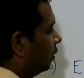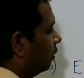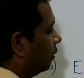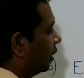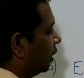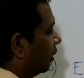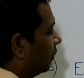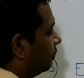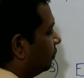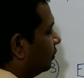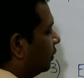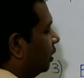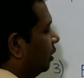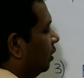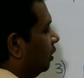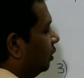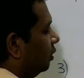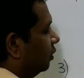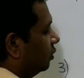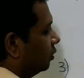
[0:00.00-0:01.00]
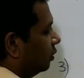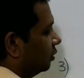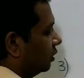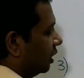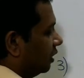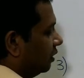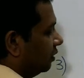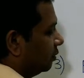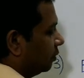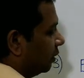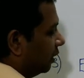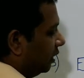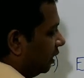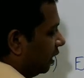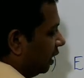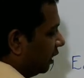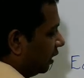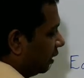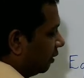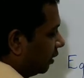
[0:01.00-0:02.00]
okay so that is why
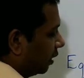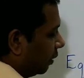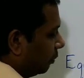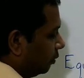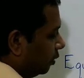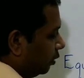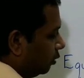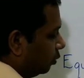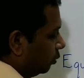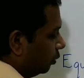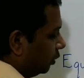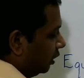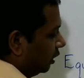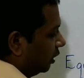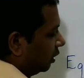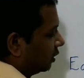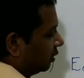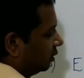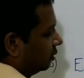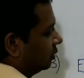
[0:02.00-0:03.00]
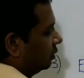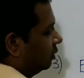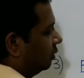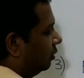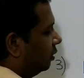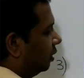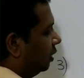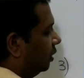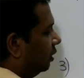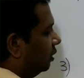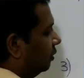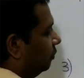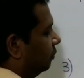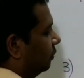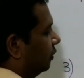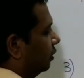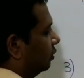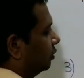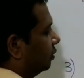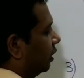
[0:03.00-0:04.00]
I have kept 2 here okay
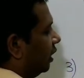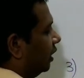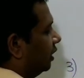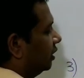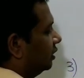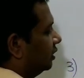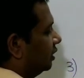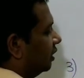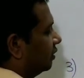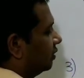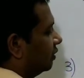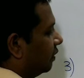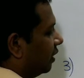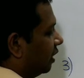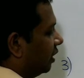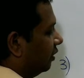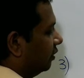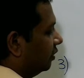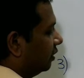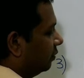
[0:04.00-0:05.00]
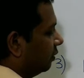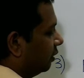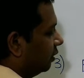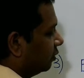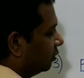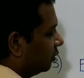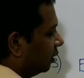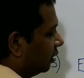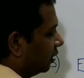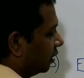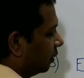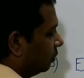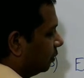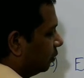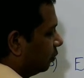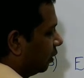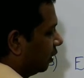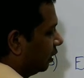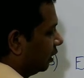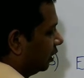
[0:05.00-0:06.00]
so hydrogen has a valency one, so I kept
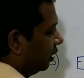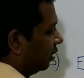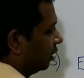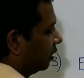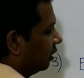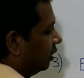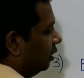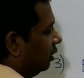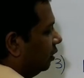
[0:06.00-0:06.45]
1 here.